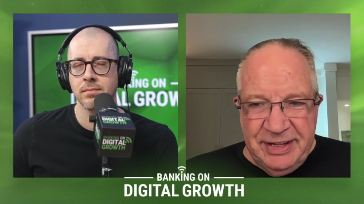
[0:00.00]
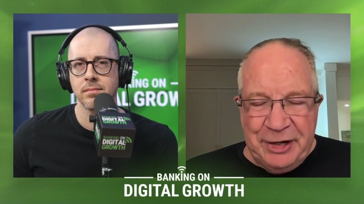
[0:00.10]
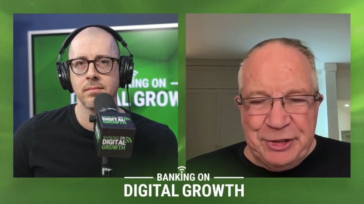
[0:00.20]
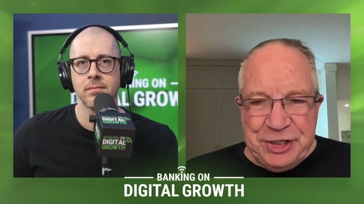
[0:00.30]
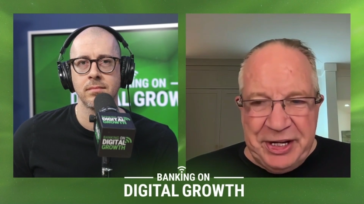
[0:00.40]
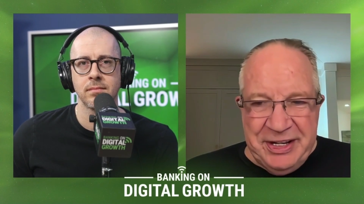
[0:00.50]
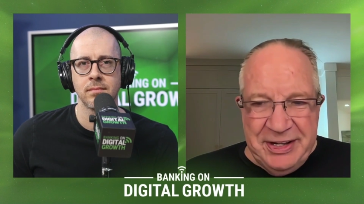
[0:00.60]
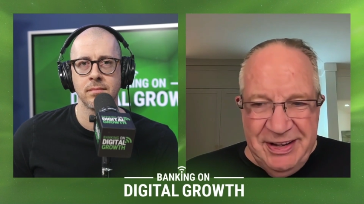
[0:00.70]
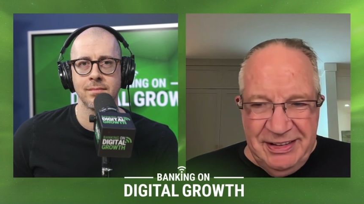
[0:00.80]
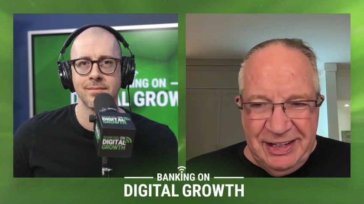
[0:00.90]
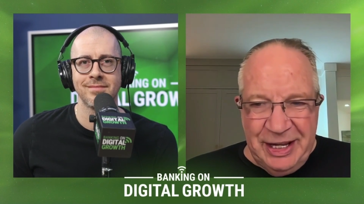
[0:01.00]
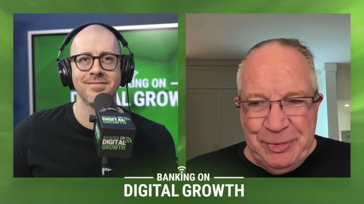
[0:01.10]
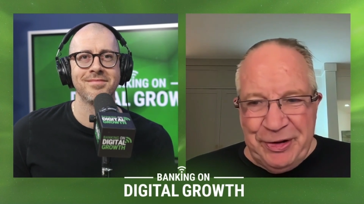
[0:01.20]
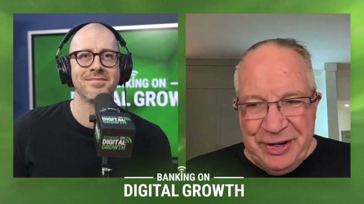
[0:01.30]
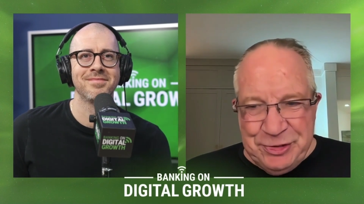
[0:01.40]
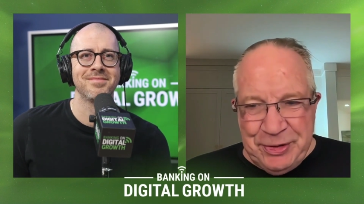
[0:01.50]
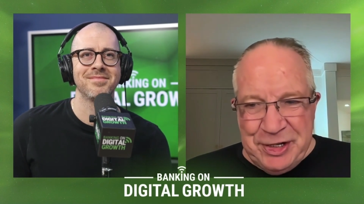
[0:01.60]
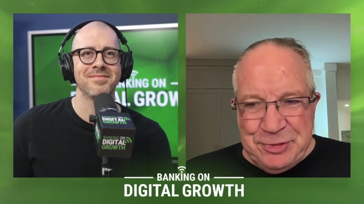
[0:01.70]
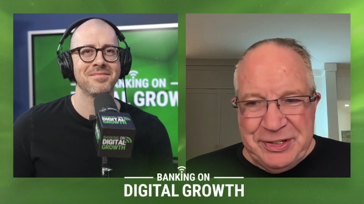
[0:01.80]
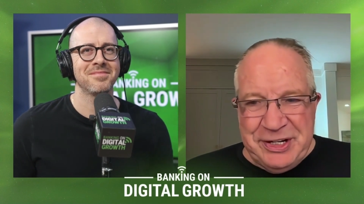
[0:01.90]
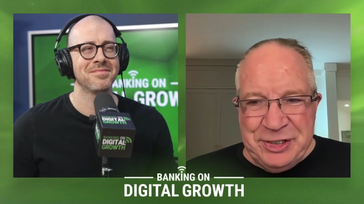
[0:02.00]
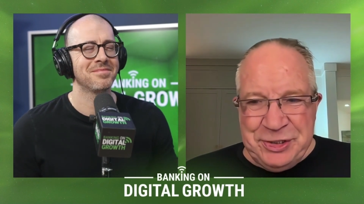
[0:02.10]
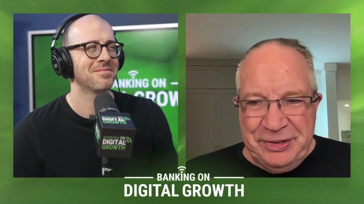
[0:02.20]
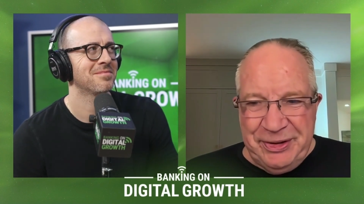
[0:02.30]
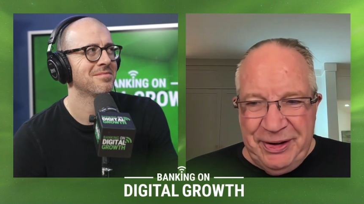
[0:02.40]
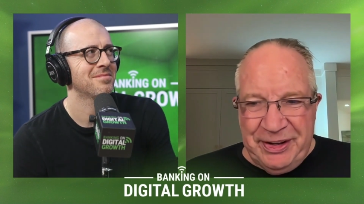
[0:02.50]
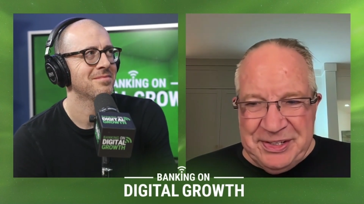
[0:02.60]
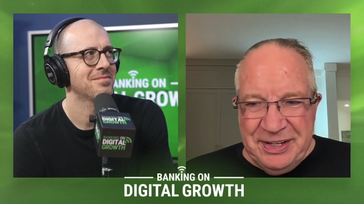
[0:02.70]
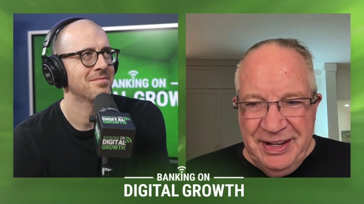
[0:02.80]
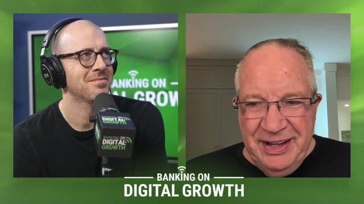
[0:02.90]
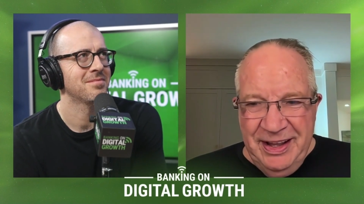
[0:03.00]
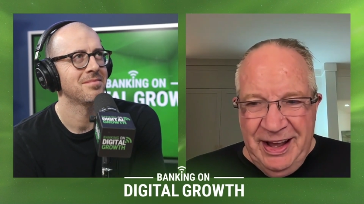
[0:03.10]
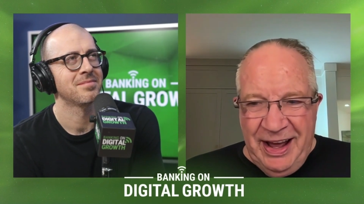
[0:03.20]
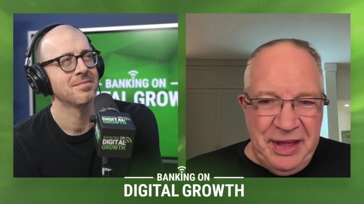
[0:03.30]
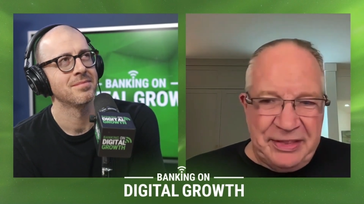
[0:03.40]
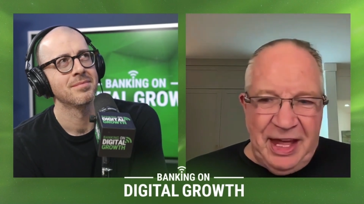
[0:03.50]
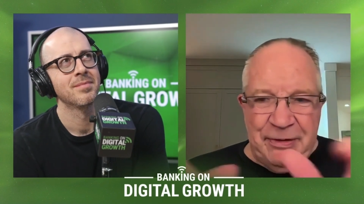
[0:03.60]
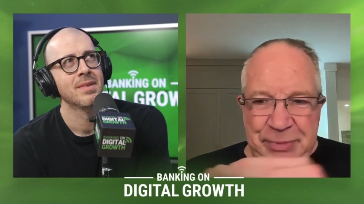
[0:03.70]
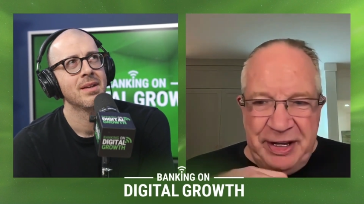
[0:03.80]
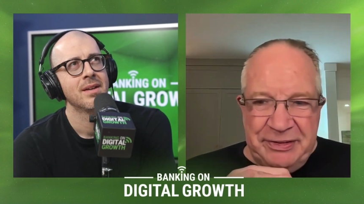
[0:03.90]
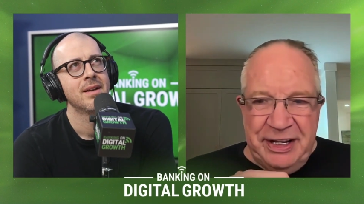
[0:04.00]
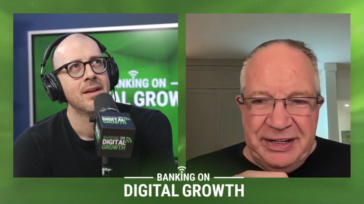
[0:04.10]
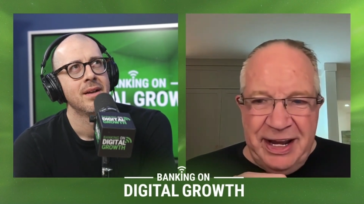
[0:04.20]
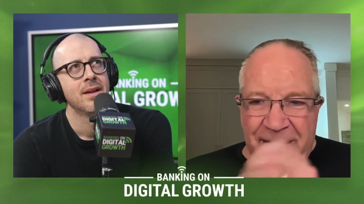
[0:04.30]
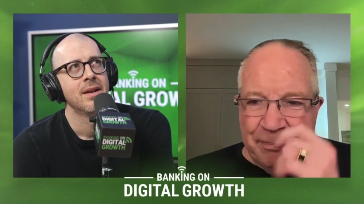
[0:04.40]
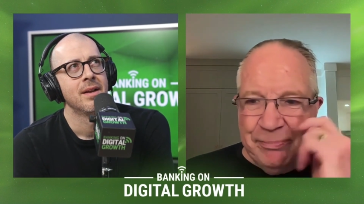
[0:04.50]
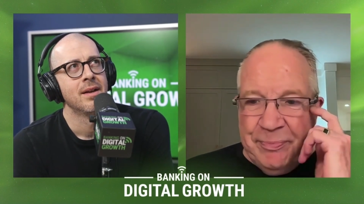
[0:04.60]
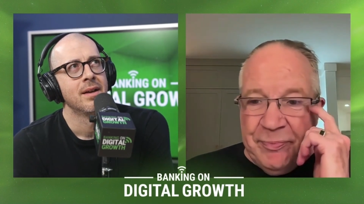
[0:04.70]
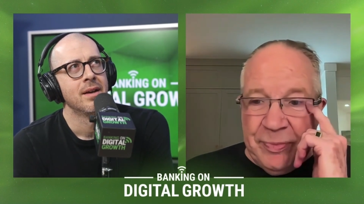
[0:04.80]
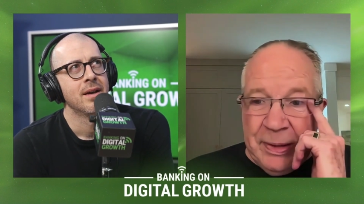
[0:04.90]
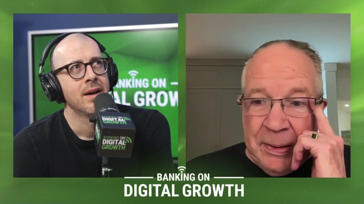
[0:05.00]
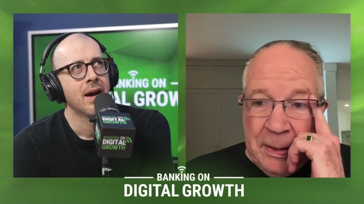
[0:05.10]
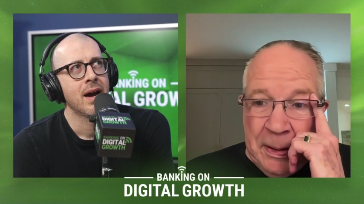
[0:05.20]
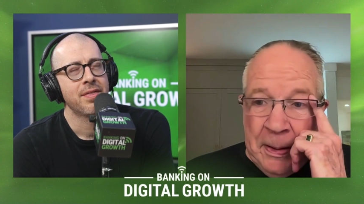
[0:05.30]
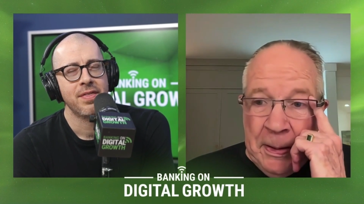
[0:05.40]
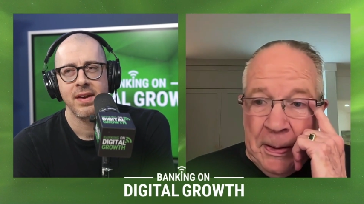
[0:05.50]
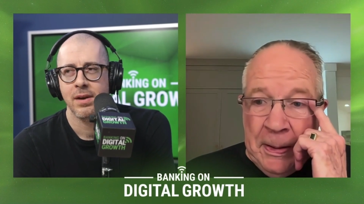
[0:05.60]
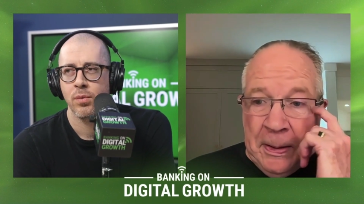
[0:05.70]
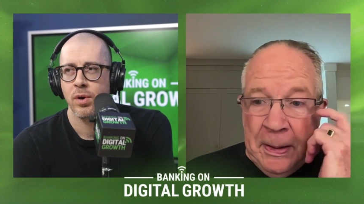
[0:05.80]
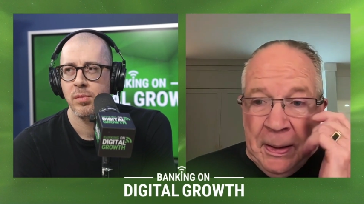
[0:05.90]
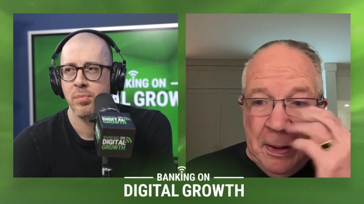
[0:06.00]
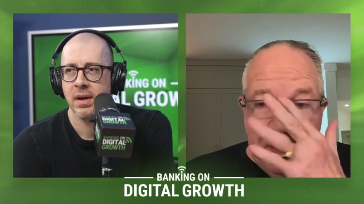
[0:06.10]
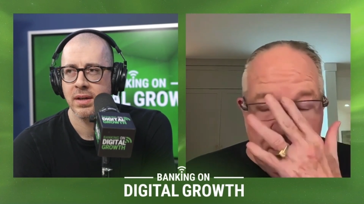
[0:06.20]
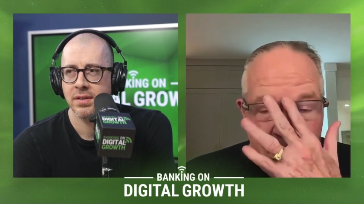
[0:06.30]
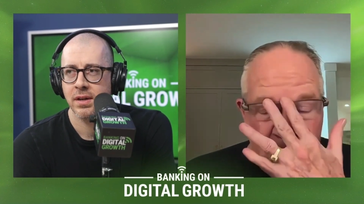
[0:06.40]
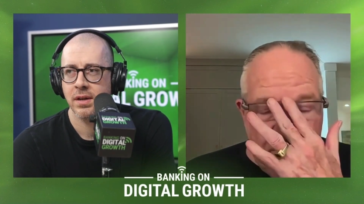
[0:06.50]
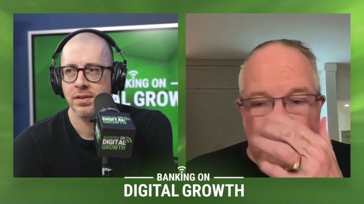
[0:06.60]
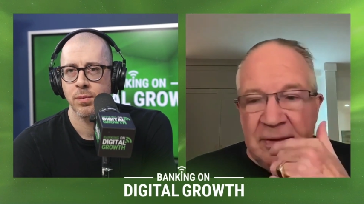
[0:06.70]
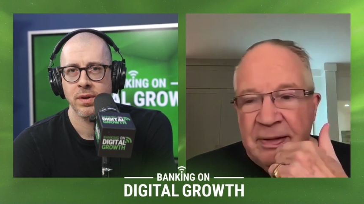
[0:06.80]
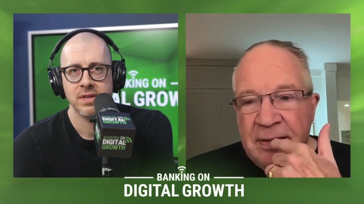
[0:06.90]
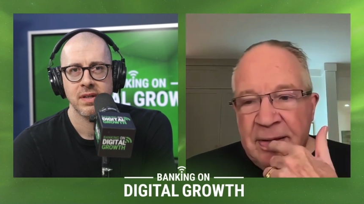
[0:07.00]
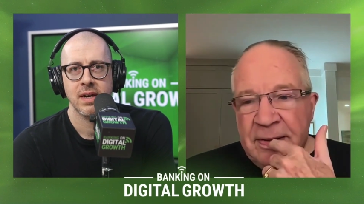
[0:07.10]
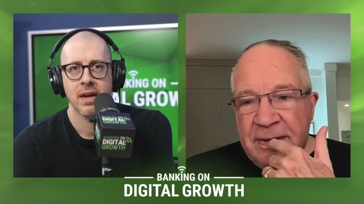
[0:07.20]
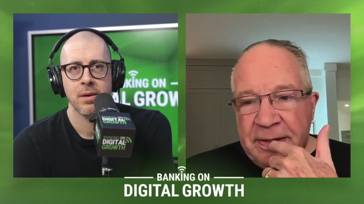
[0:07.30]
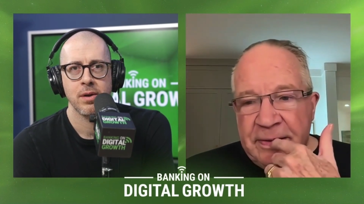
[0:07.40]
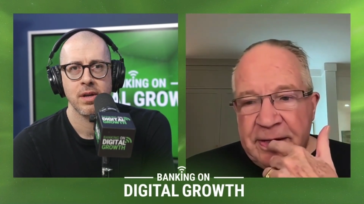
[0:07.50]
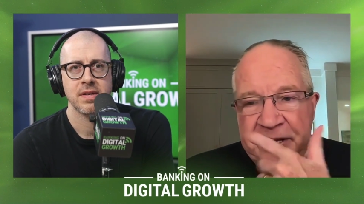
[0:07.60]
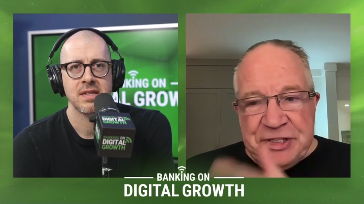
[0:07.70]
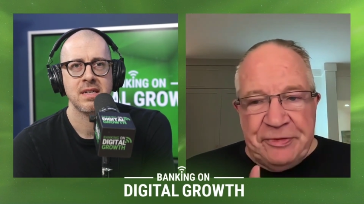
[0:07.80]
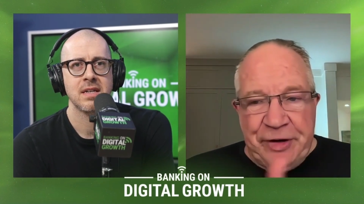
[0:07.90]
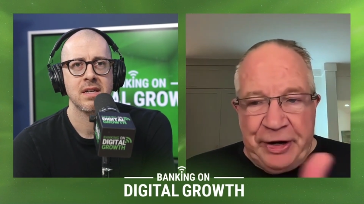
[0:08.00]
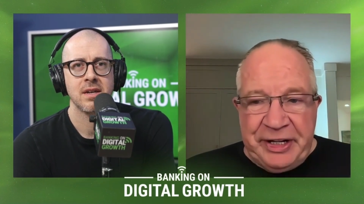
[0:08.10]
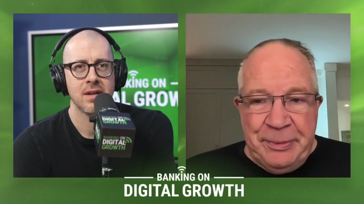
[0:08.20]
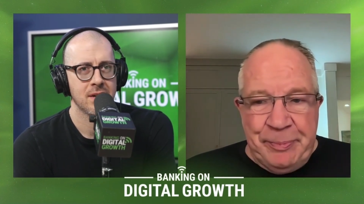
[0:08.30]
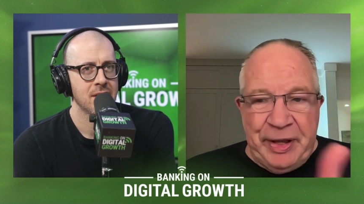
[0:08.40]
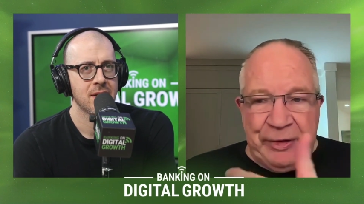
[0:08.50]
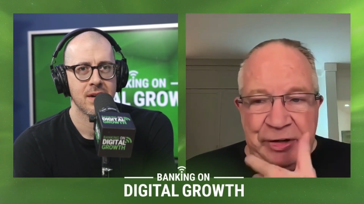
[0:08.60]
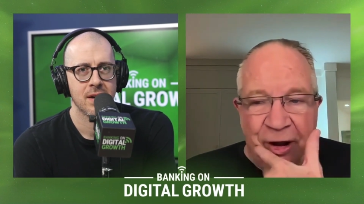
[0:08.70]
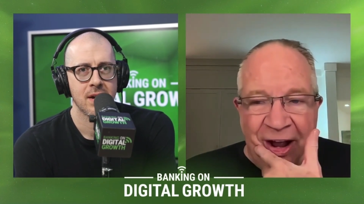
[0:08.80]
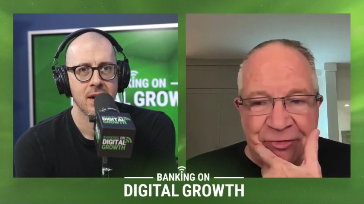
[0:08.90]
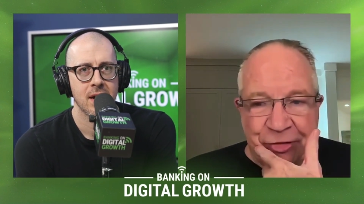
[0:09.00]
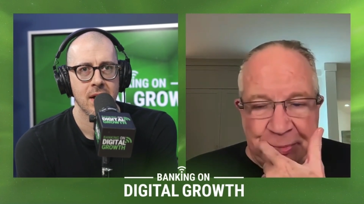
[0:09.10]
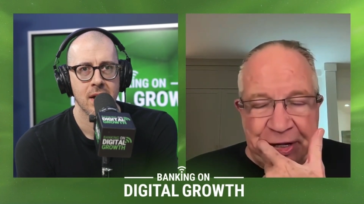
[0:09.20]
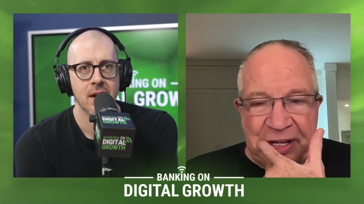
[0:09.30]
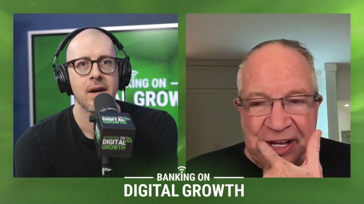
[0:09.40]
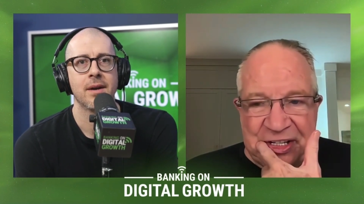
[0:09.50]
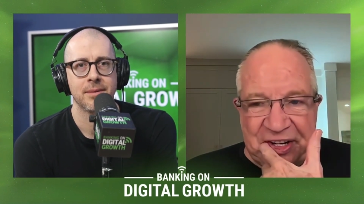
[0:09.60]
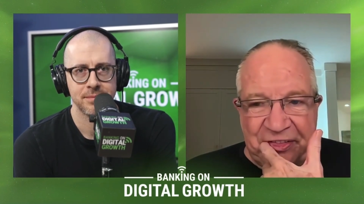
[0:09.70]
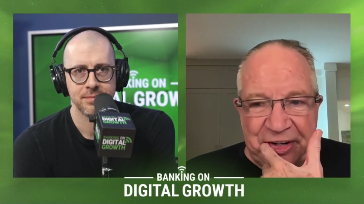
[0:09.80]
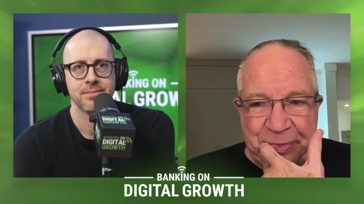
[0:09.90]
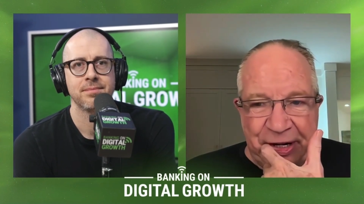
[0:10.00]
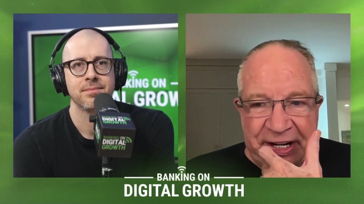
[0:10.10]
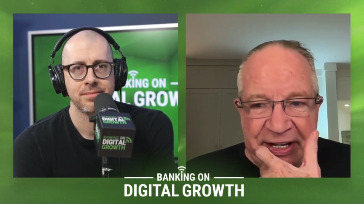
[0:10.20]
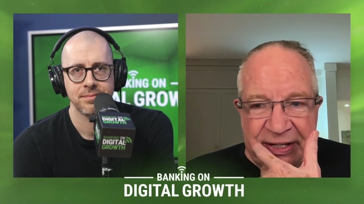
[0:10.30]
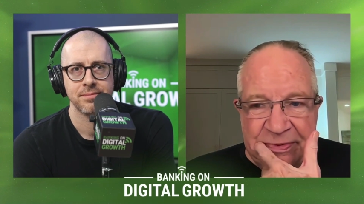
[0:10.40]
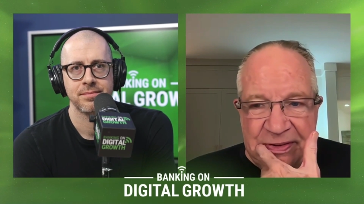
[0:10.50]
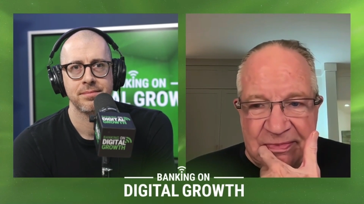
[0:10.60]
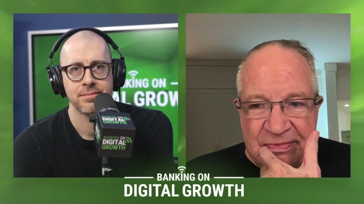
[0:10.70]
Speaker 1: energy, labor, mm. and transportation costs. I think that would be a neat app.
Speaker 2: I think it would be. It's a, it's once again, it's a, it's a
Speaker 1: very compelling offer because everybody